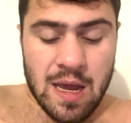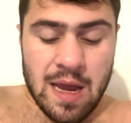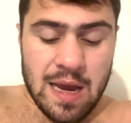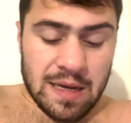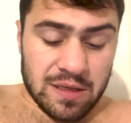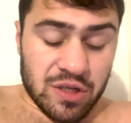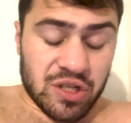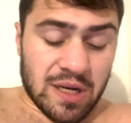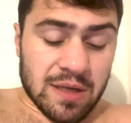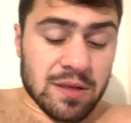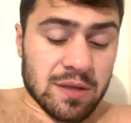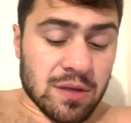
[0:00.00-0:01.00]
he has a
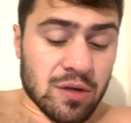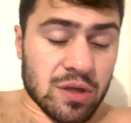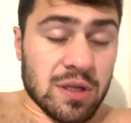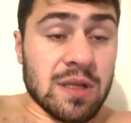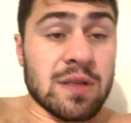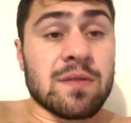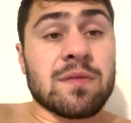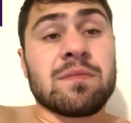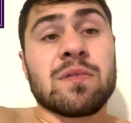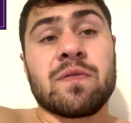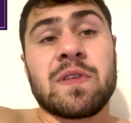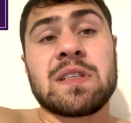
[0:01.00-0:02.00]
chance, because he's
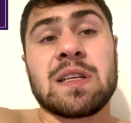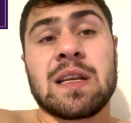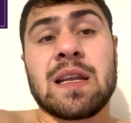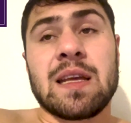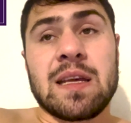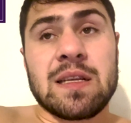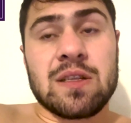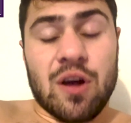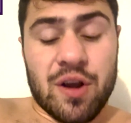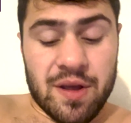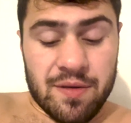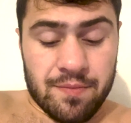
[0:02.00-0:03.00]

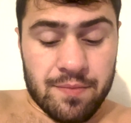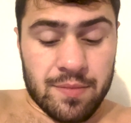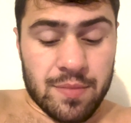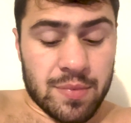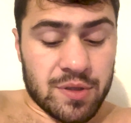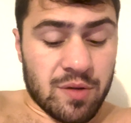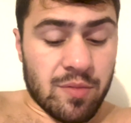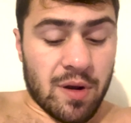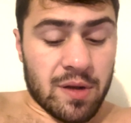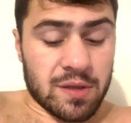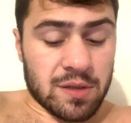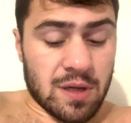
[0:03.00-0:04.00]
got it, to be
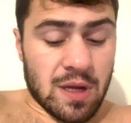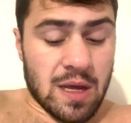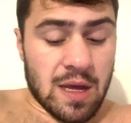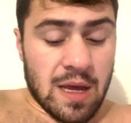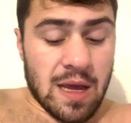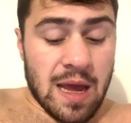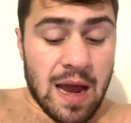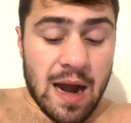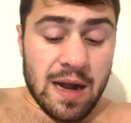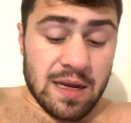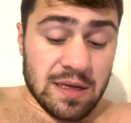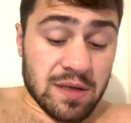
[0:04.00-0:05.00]
honest.
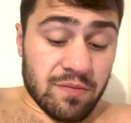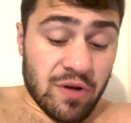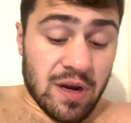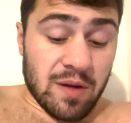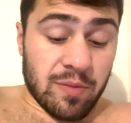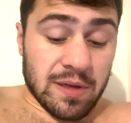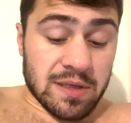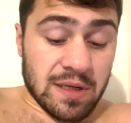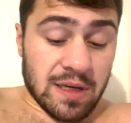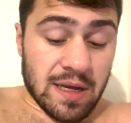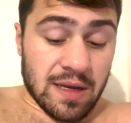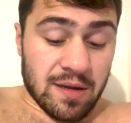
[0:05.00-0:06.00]
And he's a really pleasant
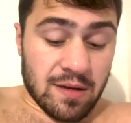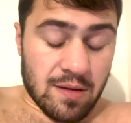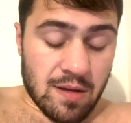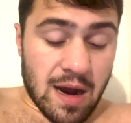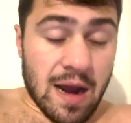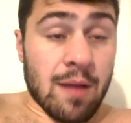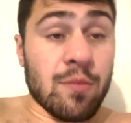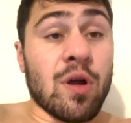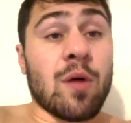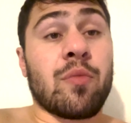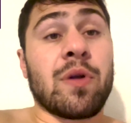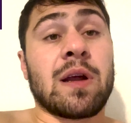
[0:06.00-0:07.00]
kid, and I'm
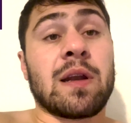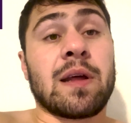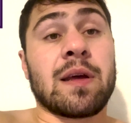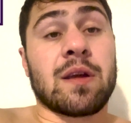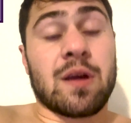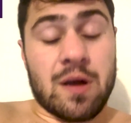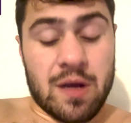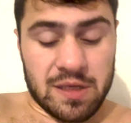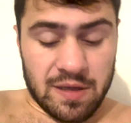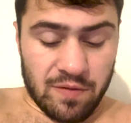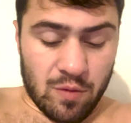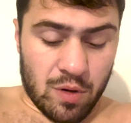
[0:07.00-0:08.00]
not prickly. Curtis,
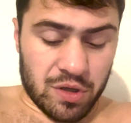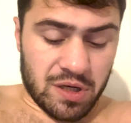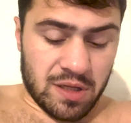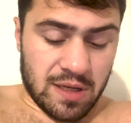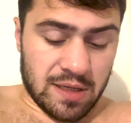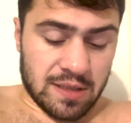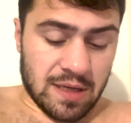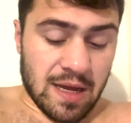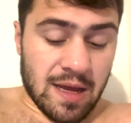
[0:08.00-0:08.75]
if you're watching this,